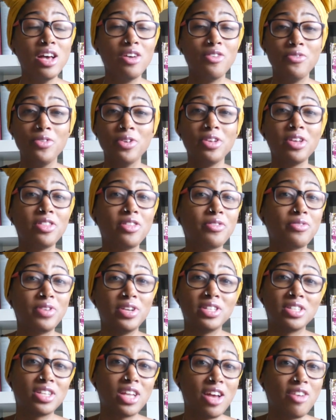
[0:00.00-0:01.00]
Really the
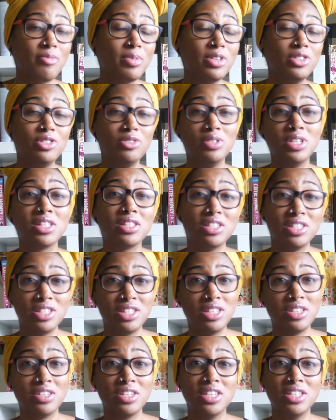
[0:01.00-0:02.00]
reason I've been doing this
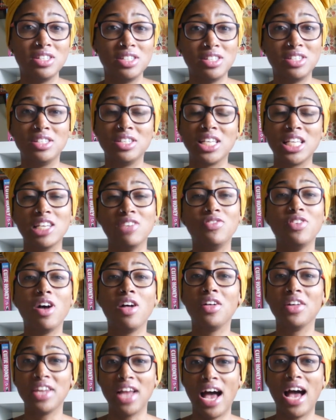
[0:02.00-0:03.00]
series is to give
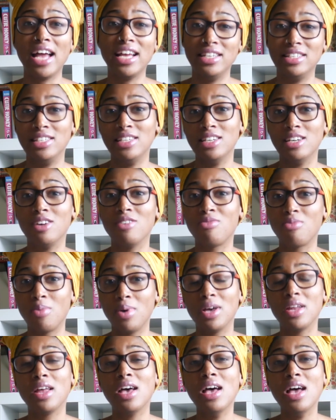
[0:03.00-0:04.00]
y'all an idea of
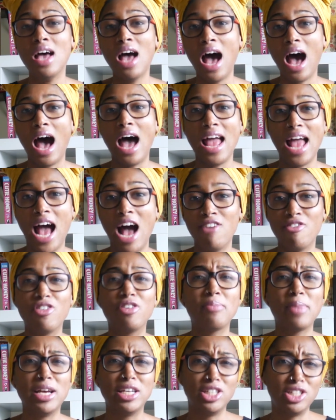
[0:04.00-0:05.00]
what I have
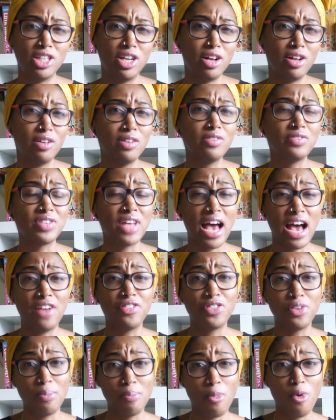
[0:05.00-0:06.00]
on my shelves
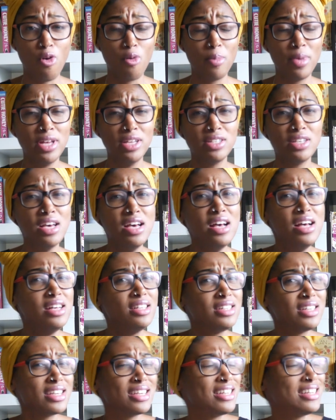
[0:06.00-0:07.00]
at the moment,
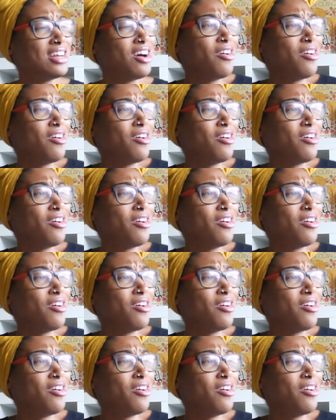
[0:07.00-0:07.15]
to